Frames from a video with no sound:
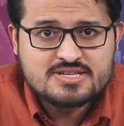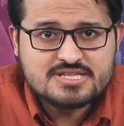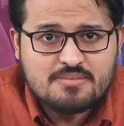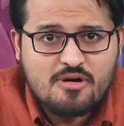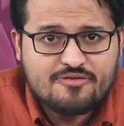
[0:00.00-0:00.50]

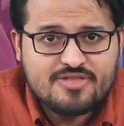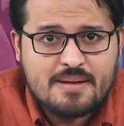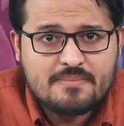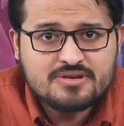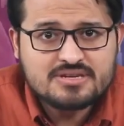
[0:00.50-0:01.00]
some of
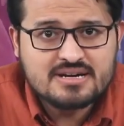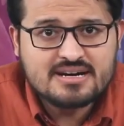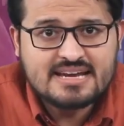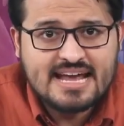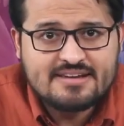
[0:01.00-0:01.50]
them
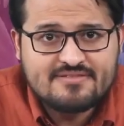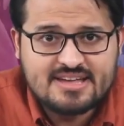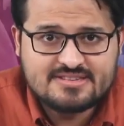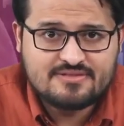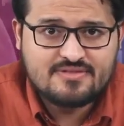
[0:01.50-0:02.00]
turn
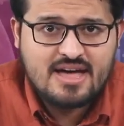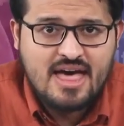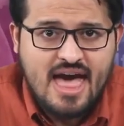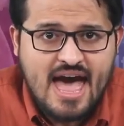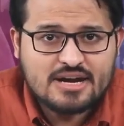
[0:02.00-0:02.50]
invasive
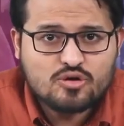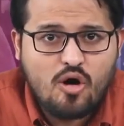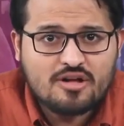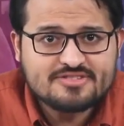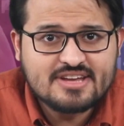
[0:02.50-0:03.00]
and
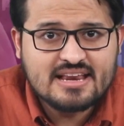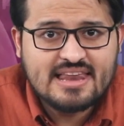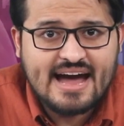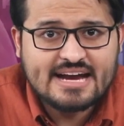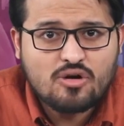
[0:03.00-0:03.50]
cause
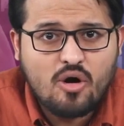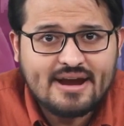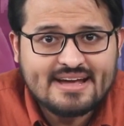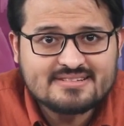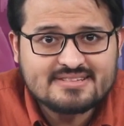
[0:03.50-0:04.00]
decline
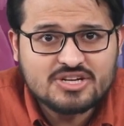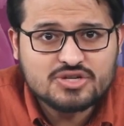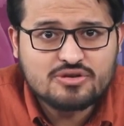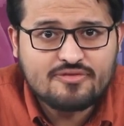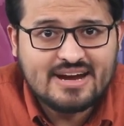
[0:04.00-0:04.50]
or
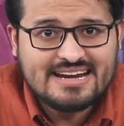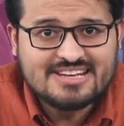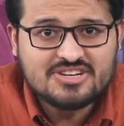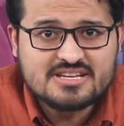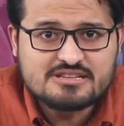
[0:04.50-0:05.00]
extinction of
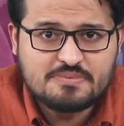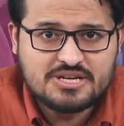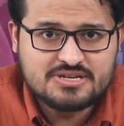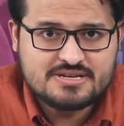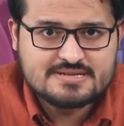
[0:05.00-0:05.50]
indigenous
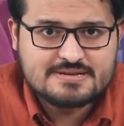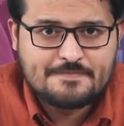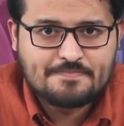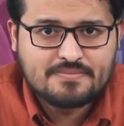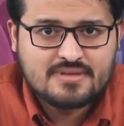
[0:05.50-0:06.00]
species.
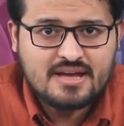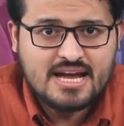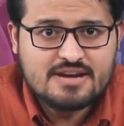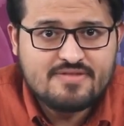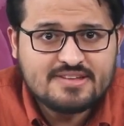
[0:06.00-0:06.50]

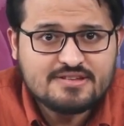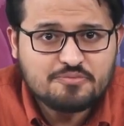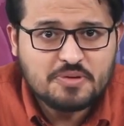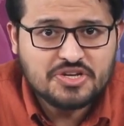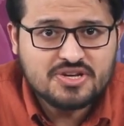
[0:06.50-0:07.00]

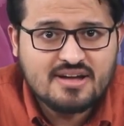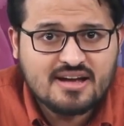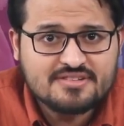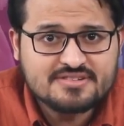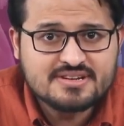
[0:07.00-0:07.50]
Invasive species
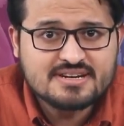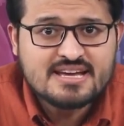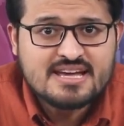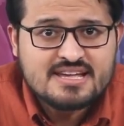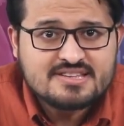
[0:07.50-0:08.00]
are considered
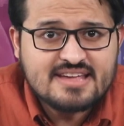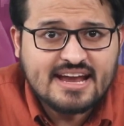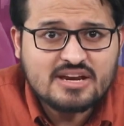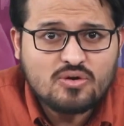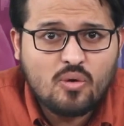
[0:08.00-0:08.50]

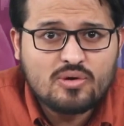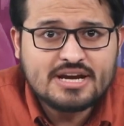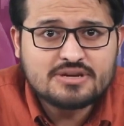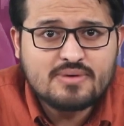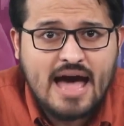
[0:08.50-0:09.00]
second
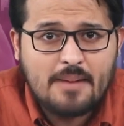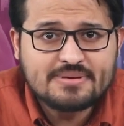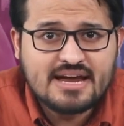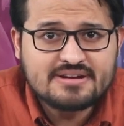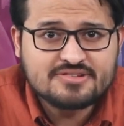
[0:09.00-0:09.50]
only to
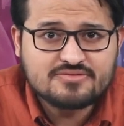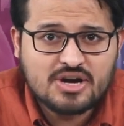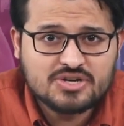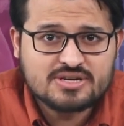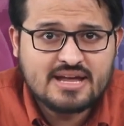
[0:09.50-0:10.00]
habitat
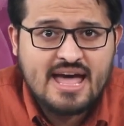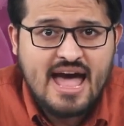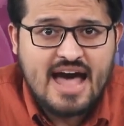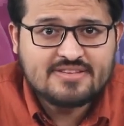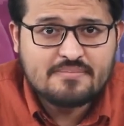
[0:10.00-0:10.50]
destruction
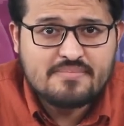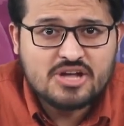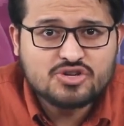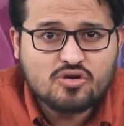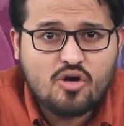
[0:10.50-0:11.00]
as a
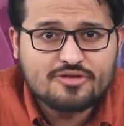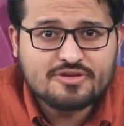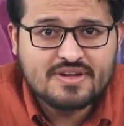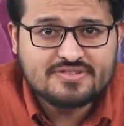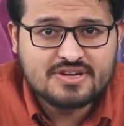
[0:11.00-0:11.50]
major cause
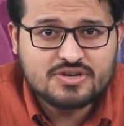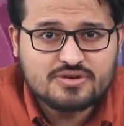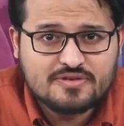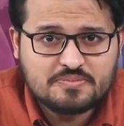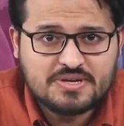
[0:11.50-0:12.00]
of
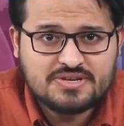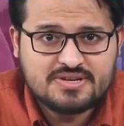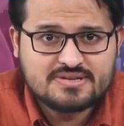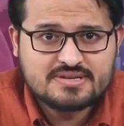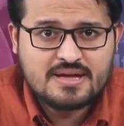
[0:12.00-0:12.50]
extinction of
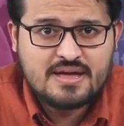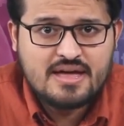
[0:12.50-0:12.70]
species.